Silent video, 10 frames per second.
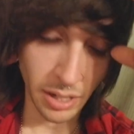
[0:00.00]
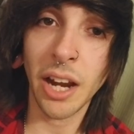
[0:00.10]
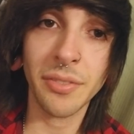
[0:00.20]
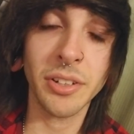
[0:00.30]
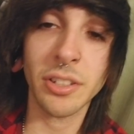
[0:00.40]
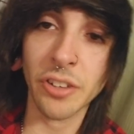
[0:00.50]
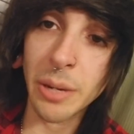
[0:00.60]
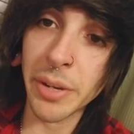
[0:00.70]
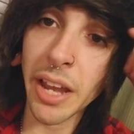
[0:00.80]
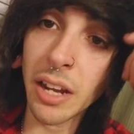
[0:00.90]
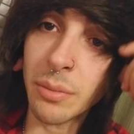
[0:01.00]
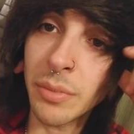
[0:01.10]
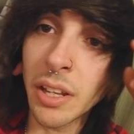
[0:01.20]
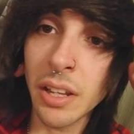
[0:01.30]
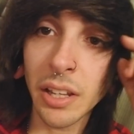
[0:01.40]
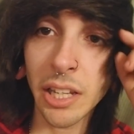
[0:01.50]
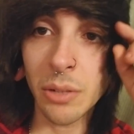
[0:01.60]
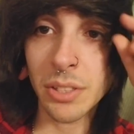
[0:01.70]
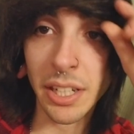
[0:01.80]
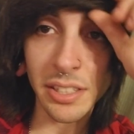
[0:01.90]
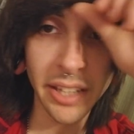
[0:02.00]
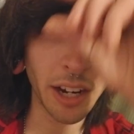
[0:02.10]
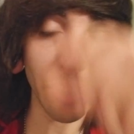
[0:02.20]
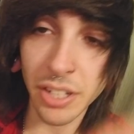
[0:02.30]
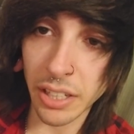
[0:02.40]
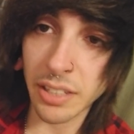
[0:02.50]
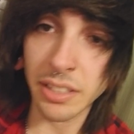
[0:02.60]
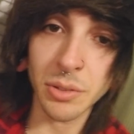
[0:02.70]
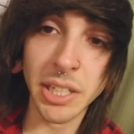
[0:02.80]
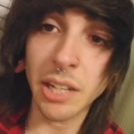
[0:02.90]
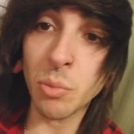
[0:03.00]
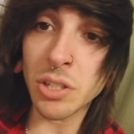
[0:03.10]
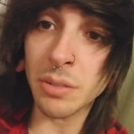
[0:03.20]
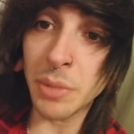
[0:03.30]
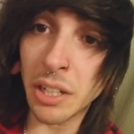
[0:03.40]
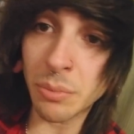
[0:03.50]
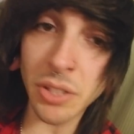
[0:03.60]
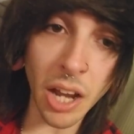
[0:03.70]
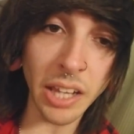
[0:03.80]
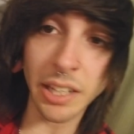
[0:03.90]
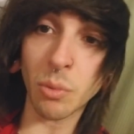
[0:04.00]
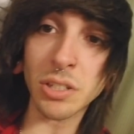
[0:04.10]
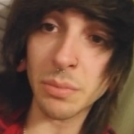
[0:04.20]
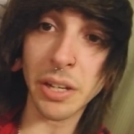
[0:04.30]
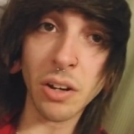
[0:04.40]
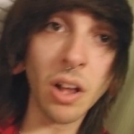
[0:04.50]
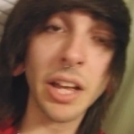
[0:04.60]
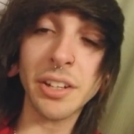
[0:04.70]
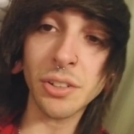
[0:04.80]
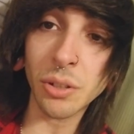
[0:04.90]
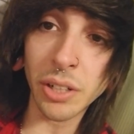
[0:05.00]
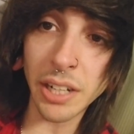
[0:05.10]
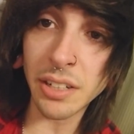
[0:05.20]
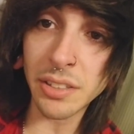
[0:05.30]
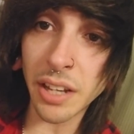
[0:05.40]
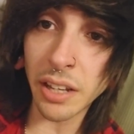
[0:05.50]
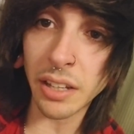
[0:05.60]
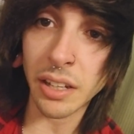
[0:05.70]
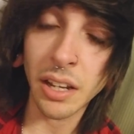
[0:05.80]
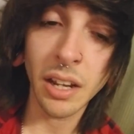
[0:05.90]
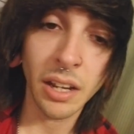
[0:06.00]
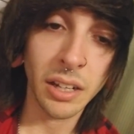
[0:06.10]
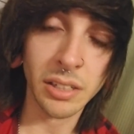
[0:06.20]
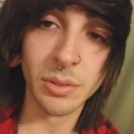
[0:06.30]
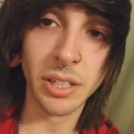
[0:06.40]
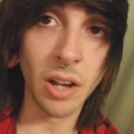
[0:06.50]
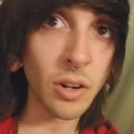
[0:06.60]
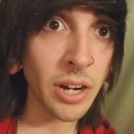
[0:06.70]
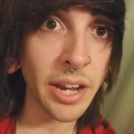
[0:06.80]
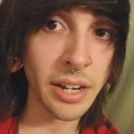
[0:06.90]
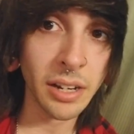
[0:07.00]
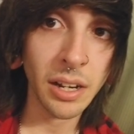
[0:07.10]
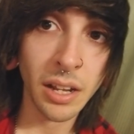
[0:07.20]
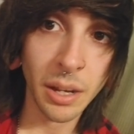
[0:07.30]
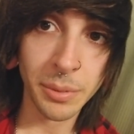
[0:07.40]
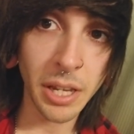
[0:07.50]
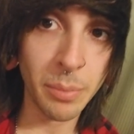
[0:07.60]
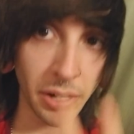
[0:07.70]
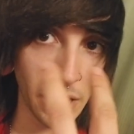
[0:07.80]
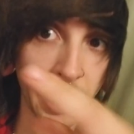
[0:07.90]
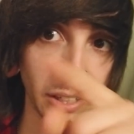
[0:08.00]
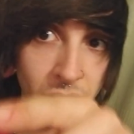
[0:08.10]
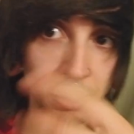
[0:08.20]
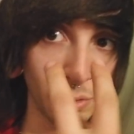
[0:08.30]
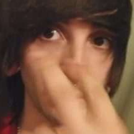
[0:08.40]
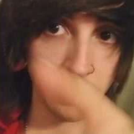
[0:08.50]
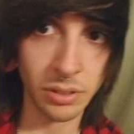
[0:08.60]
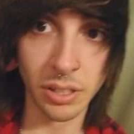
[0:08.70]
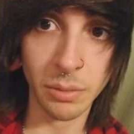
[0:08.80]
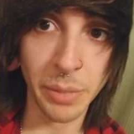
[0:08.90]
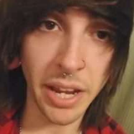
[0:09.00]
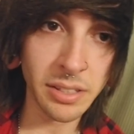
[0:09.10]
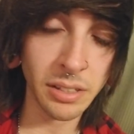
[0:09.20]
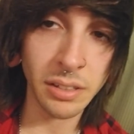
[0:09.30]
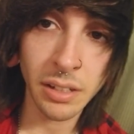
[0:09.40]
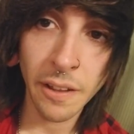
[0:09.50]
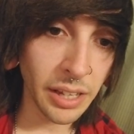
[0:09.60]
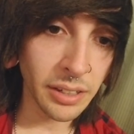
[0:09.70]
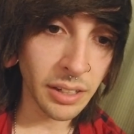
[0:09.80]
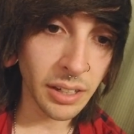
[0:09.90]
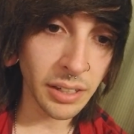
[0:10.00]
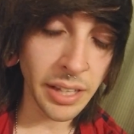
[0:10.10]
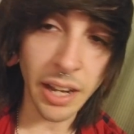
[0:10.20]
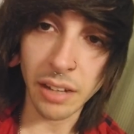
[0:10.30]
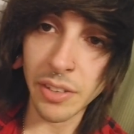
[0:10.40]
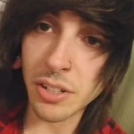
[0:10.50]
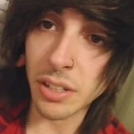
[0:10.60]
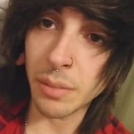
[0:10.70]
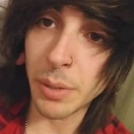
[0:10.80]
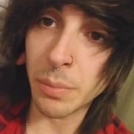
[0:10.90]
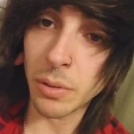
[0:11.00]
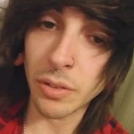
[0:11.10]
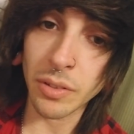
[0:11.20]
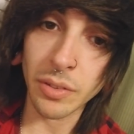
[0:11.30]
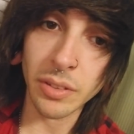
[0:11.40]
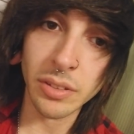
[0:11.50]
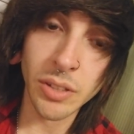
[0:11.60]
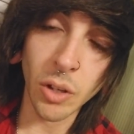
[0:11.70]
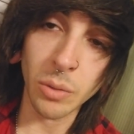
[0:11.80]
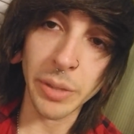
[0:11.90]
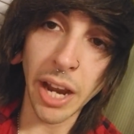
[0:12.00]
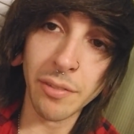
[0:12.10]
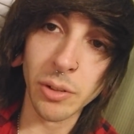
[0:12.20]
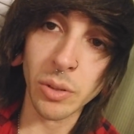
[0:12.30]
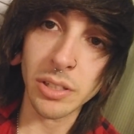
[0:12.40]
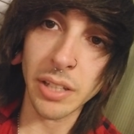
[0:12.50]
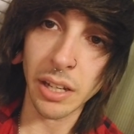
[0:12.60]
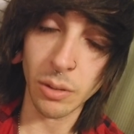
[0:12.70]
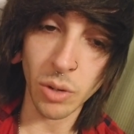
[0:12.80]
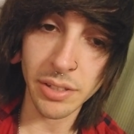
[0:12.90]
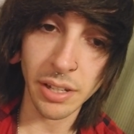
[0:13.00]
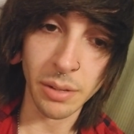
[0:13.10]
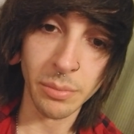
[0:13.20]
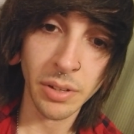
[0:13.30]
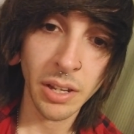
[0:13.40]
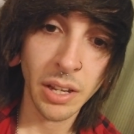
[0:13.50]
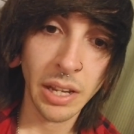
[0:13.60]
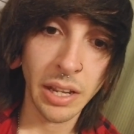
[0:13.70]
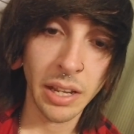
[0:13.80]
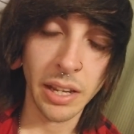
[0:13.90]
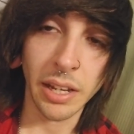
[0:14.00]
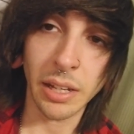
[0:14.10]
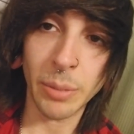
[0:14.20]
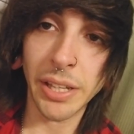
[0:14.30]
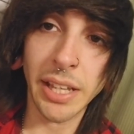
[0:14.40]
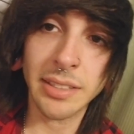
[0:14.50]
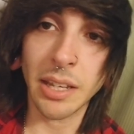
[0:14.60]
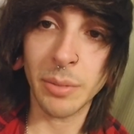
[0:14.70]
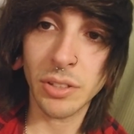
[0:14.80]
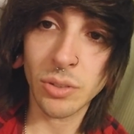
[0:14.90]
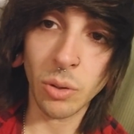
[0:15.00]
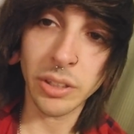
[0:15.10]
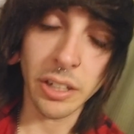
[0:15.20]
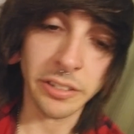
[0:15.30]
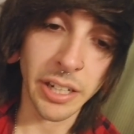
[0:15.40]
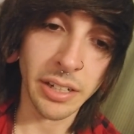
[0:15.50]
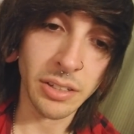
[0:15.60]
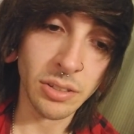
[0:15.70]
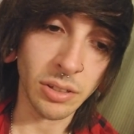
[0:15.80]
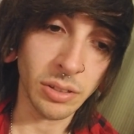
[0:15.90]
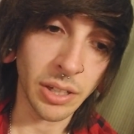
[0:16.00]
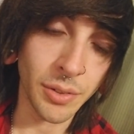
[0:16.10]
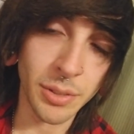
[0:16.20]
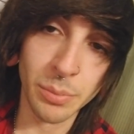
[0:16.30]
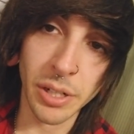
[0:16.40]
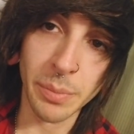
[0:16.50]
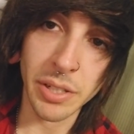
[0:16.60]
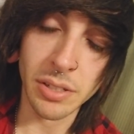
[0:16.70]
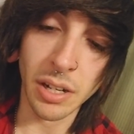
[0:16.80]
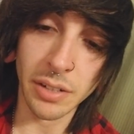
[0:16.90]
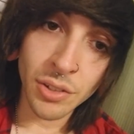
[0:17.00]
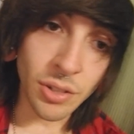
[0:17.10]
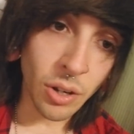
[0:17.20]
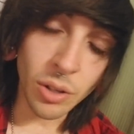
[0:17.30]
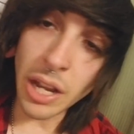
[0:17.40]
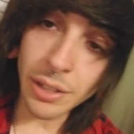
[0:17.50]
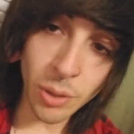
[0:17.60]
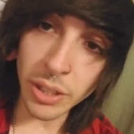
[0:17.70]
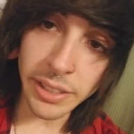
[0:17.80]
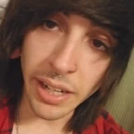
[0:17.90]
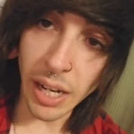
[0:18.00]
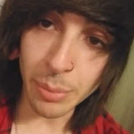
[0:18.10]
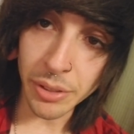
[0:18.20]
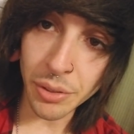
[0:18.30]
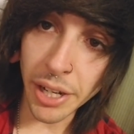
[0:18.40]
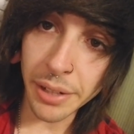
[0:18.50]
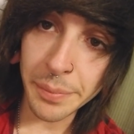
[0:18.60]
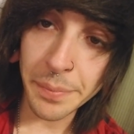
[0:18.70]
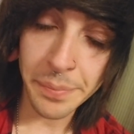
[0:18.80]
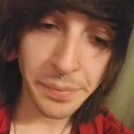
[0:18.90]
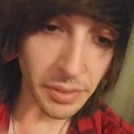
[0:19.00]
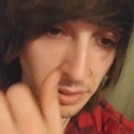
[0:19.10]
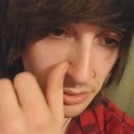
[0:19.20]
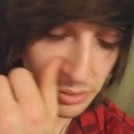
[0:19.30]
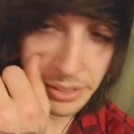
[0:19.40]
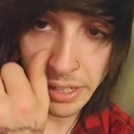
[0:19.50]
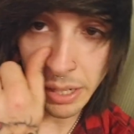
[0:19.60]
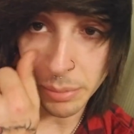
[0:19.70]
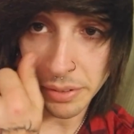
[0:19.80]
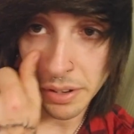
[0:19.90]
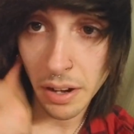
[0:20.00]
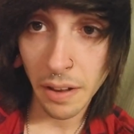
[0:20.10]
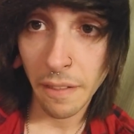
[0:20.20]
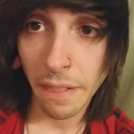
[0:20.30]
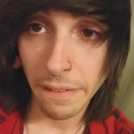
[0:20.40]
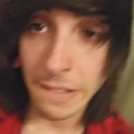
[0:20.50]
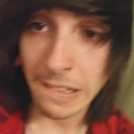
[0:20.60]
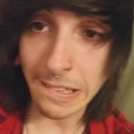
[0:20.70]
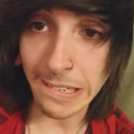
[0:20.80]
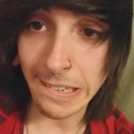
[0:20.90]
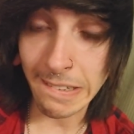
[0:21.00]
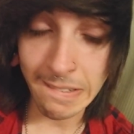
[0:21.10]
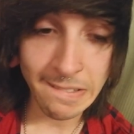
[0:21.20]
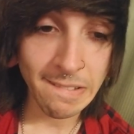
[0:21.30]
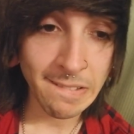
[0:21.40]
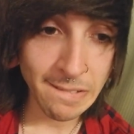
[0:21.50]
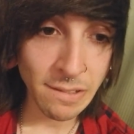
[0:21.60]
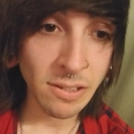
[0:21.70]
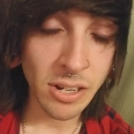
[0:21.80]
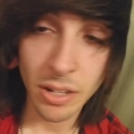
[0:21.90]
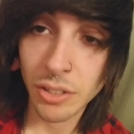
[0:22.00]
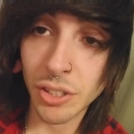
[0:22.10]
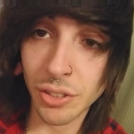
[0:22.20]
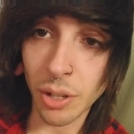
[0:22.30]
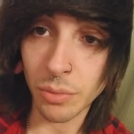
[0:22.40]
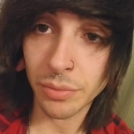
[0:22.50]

After screaming at him, he was like scared shitless, and he was like, it wasn't me, I'm sorry, like it wasn't me at all, I didn't do it, I didn't take it. And I was like, alright, keeping an eye on you, little bastard. And yeah, eventually people told me afterwards that it was him. And by that time he sold it already, so I was pretty pissed off. So don't let that happen, okay? Don't let that happen. Alright? Just don't.